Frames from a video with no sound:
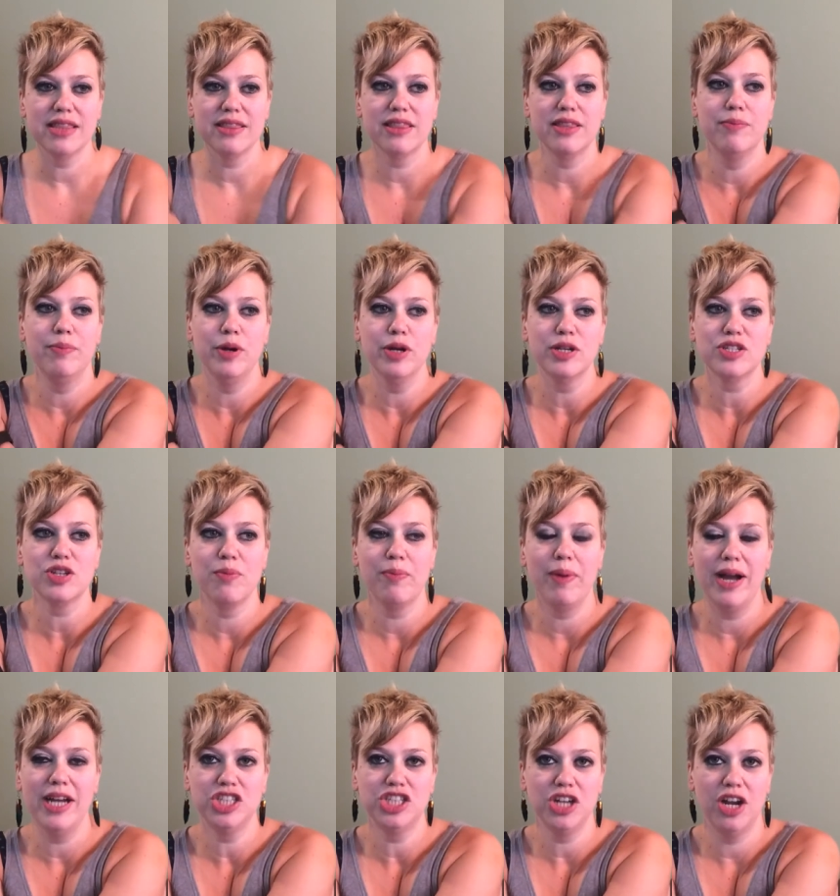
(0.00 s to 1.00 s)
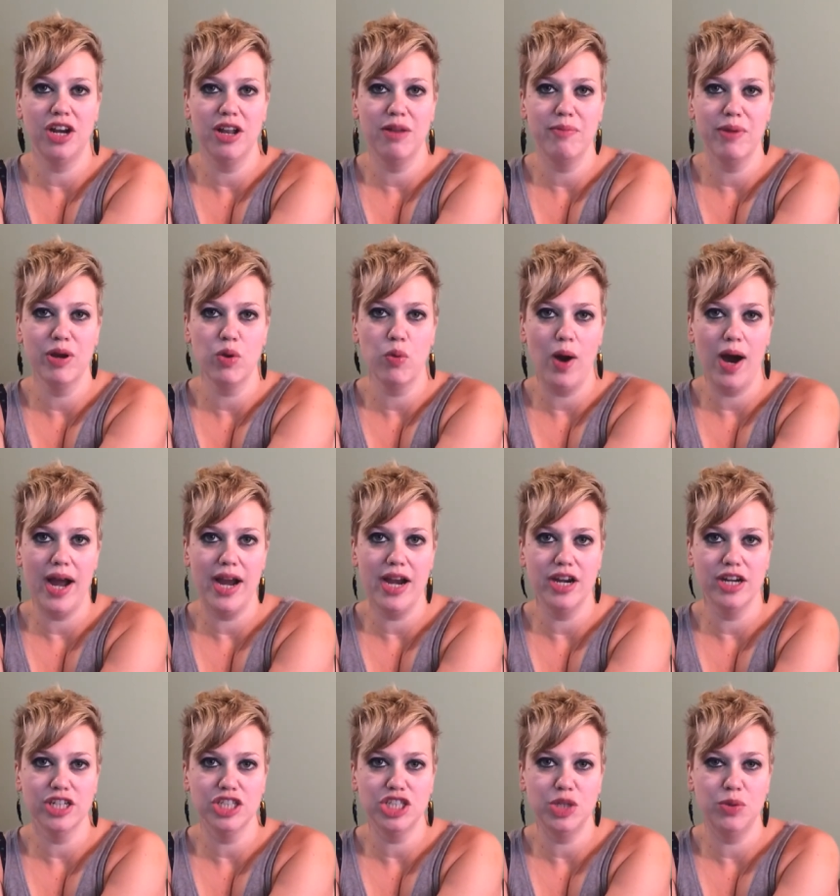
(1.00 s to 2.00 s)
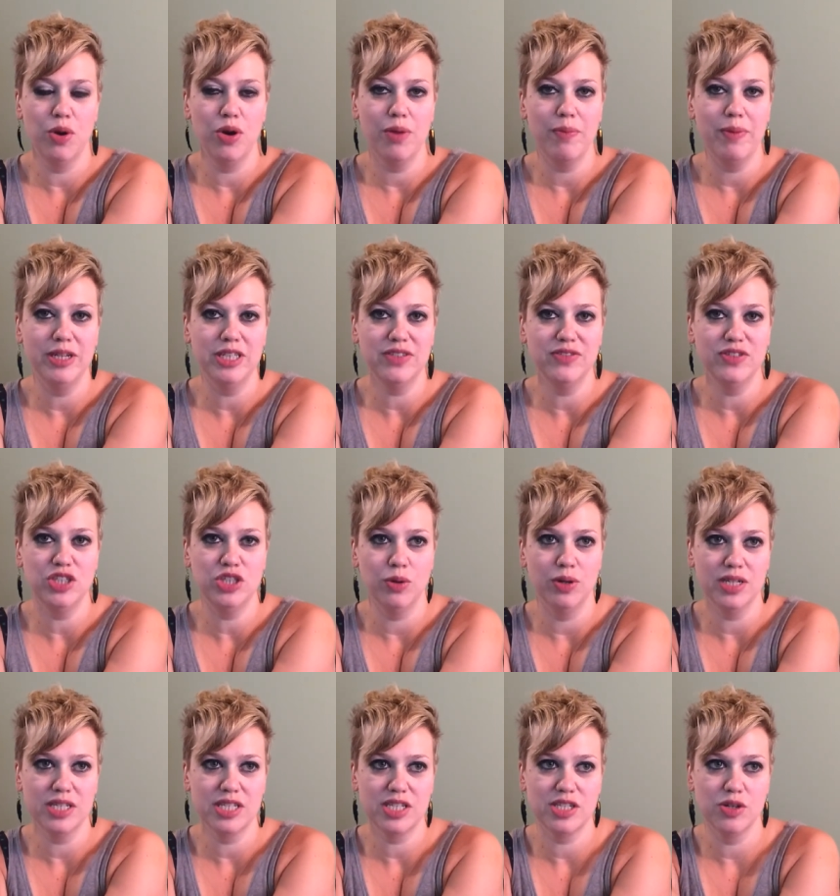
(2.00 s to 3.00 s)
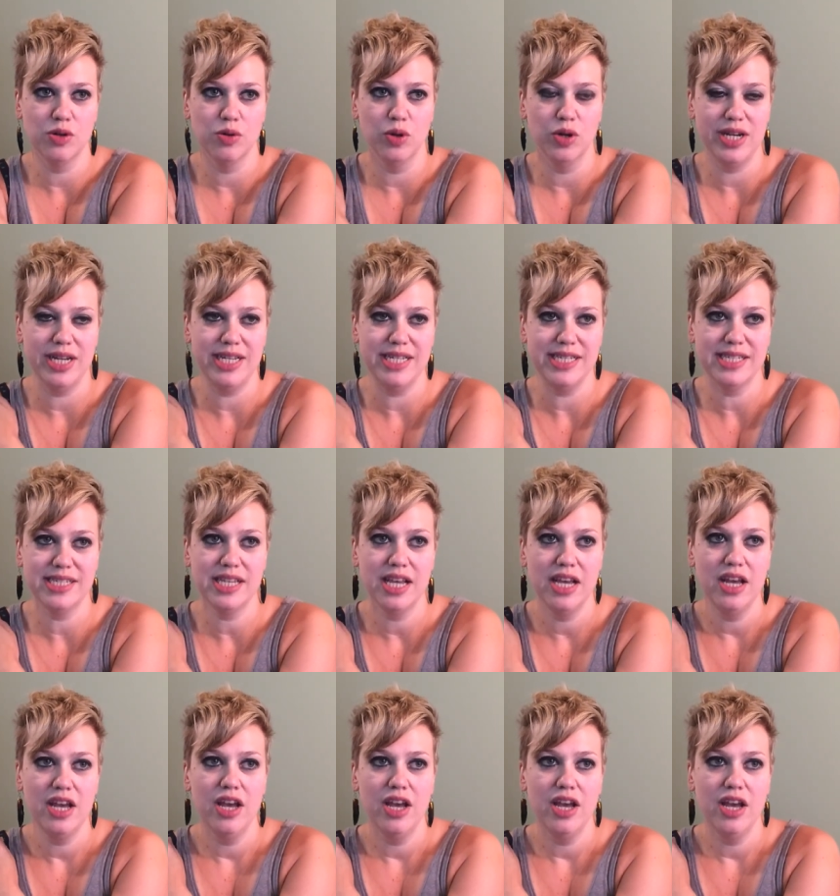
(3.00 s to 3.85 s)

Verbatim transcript: The books are by Seanan McGuire. She wrote a bunch of short stories